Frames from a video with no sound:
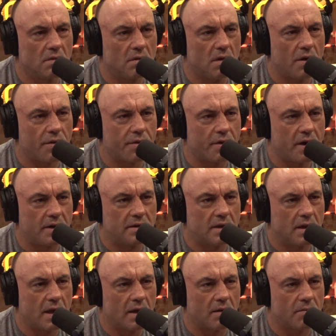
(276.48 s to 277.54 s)
a thought that,
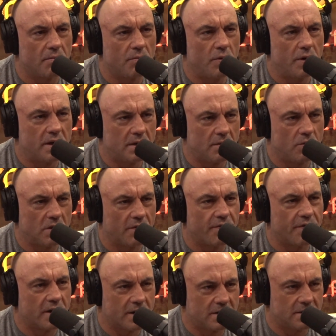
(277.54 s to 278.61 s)
like, what the
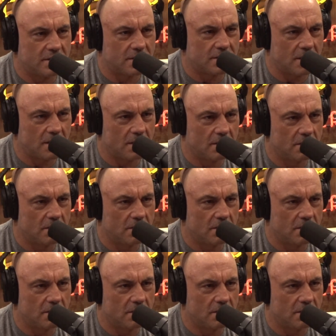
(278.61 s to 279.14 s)
fuck is this thing?